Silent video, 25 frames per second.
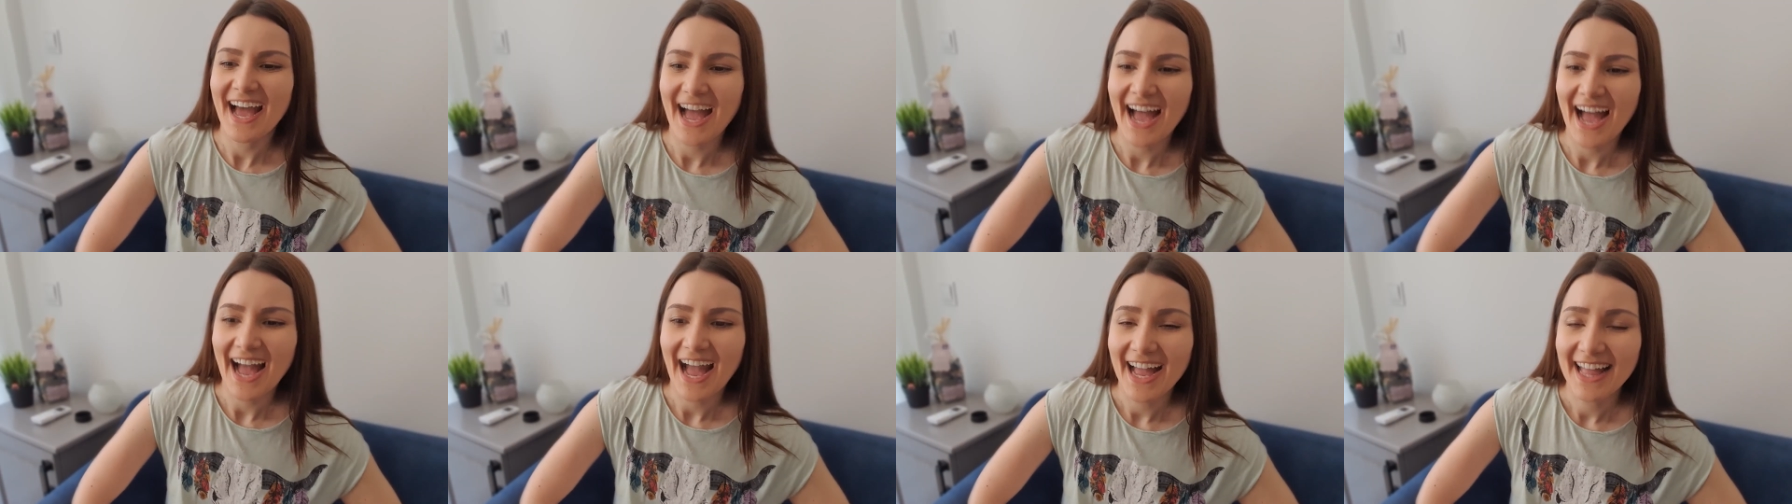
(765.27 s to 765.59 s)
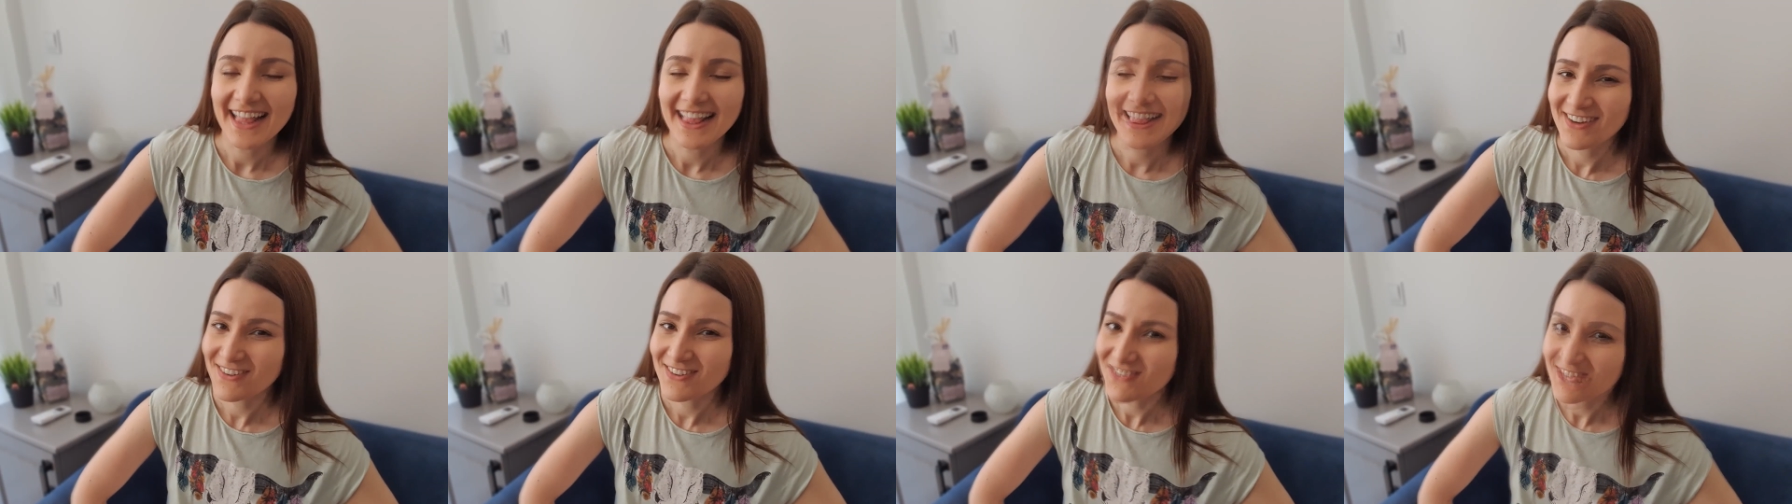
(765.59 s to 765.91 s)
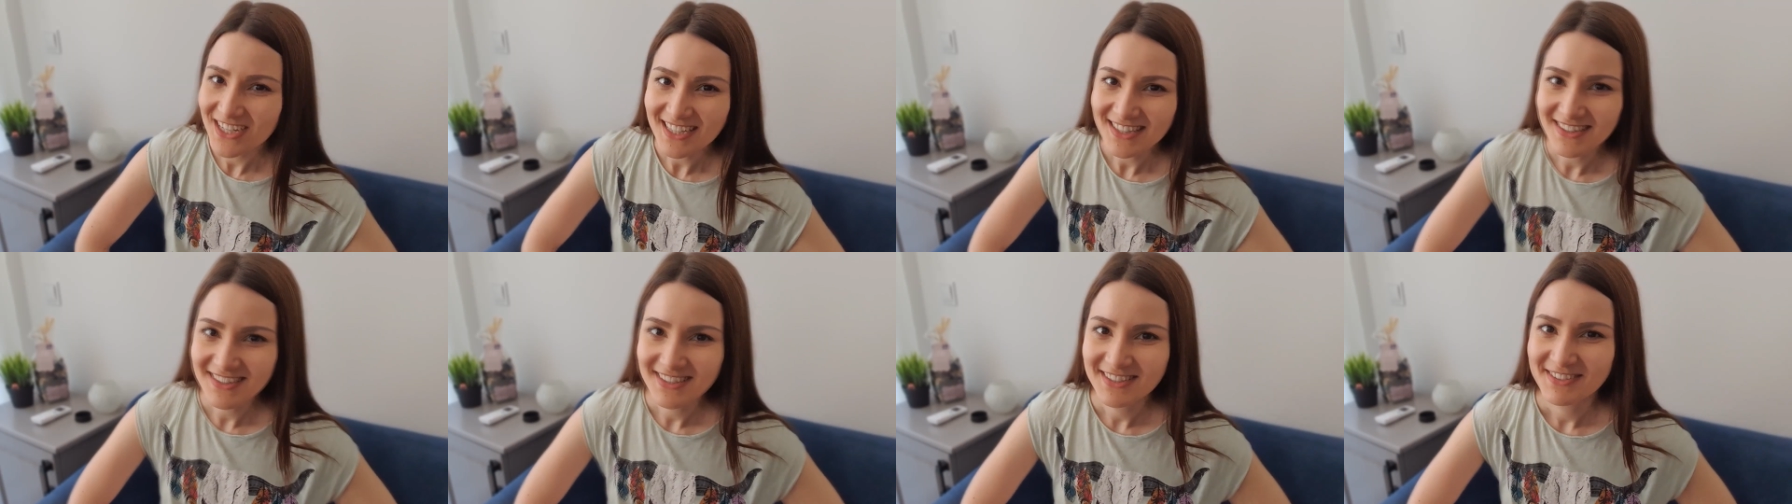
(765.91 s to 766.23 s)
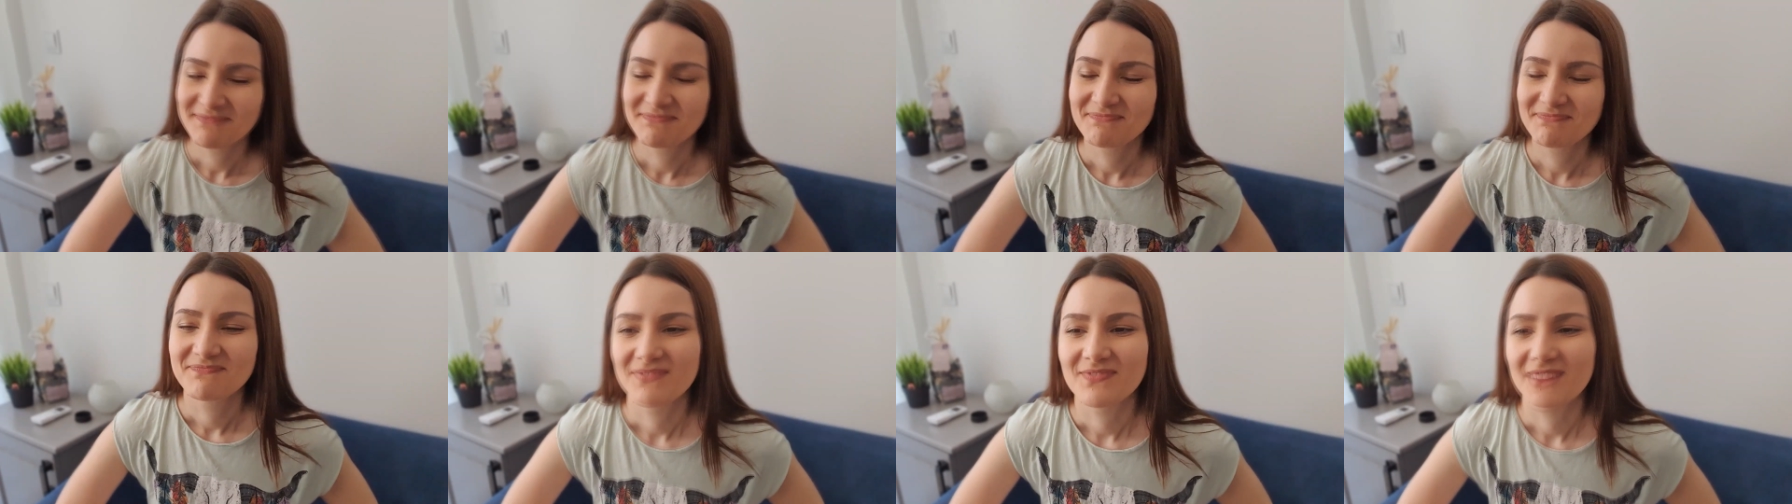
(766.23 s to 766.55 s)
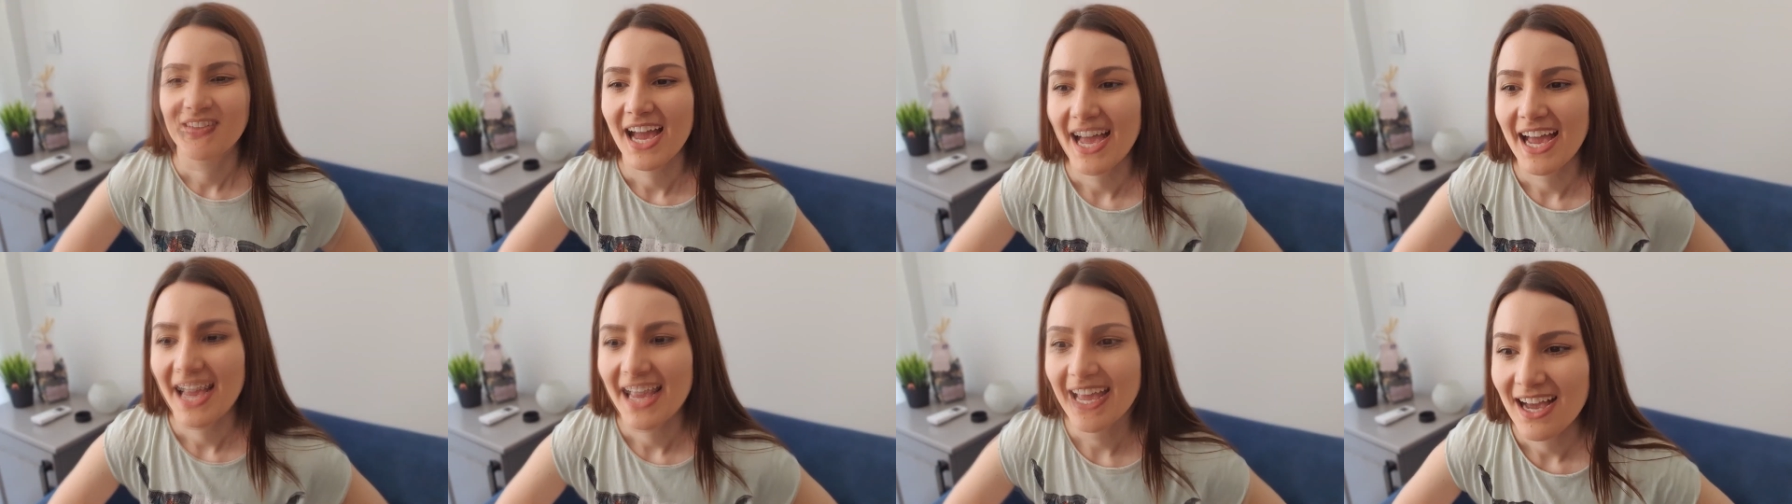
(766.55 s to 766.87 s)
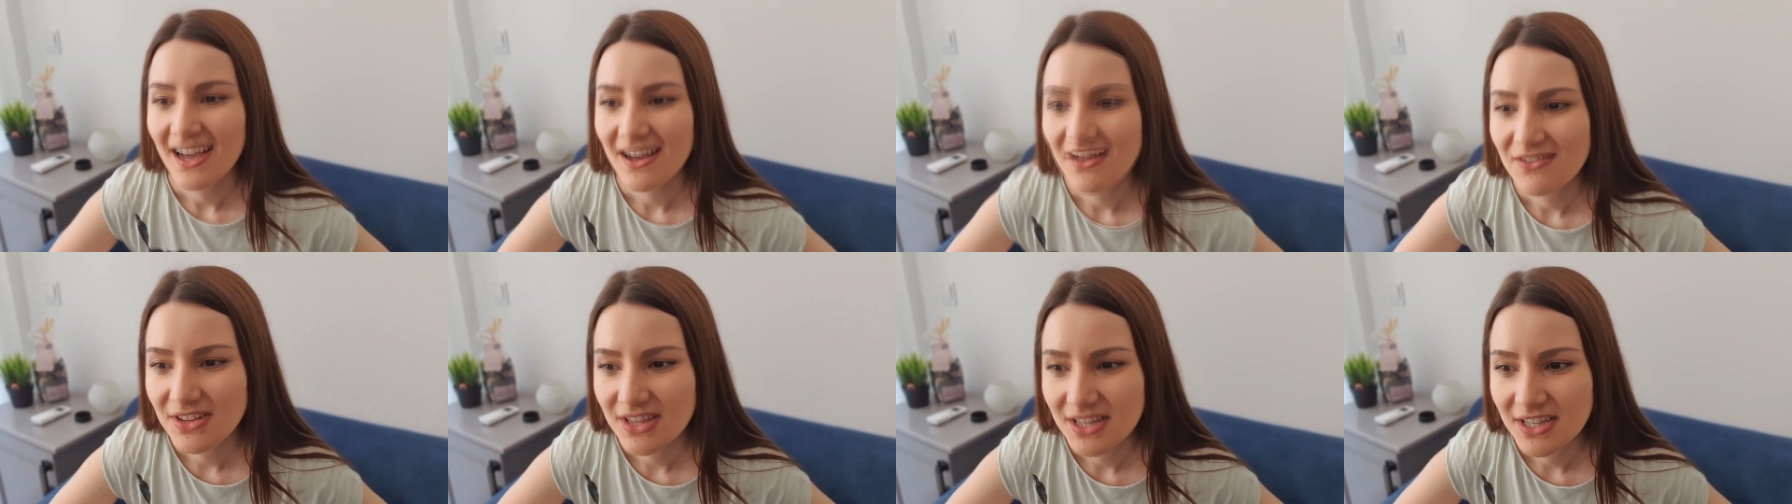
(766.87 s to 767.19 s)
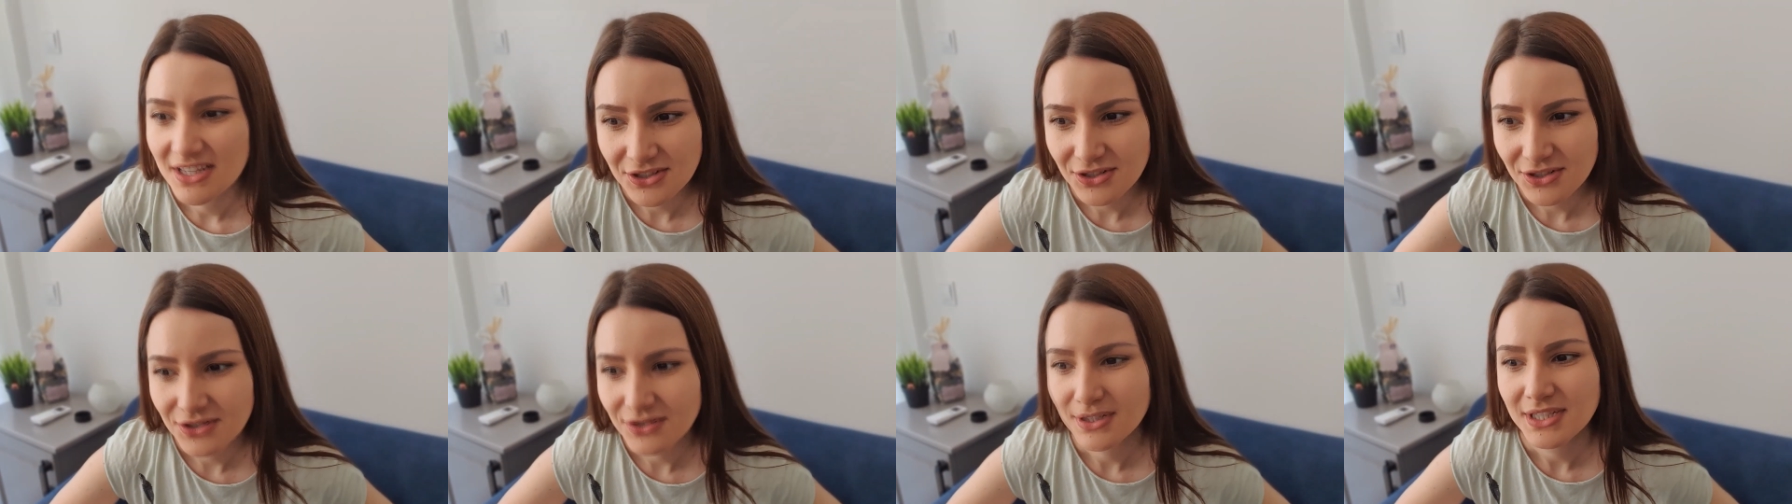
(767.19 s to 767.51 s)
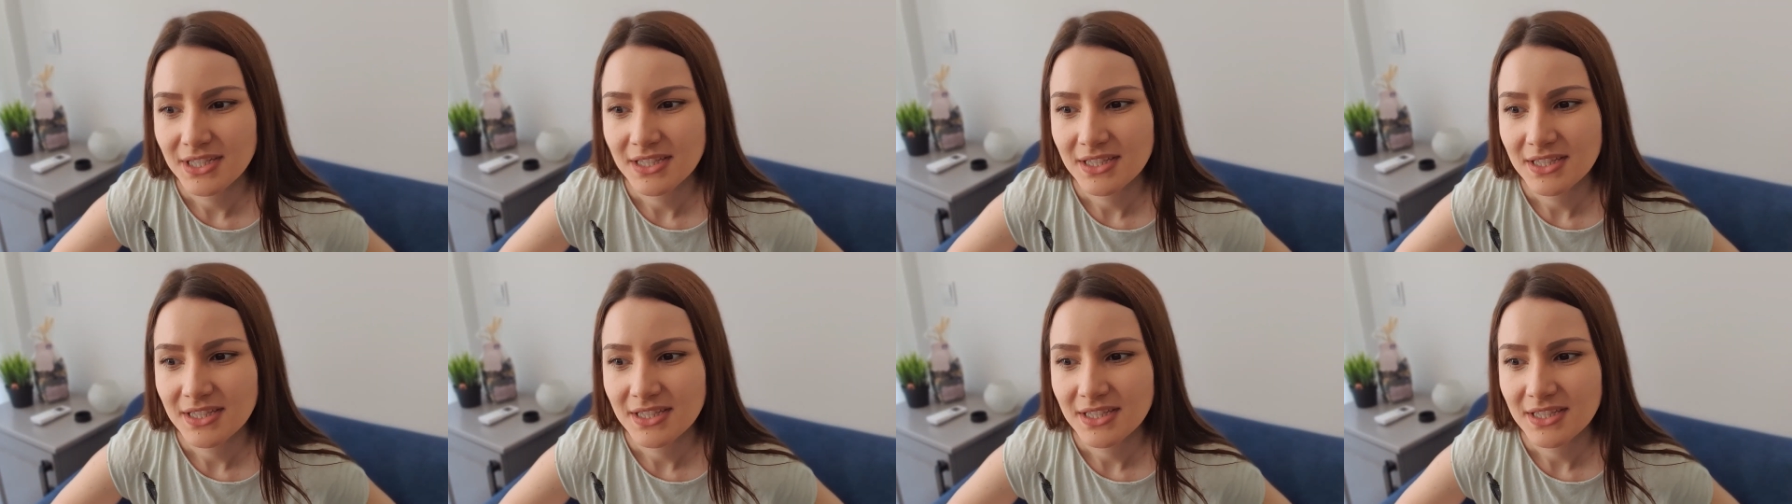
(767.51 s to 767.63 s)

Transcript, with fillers: I love it. I have literally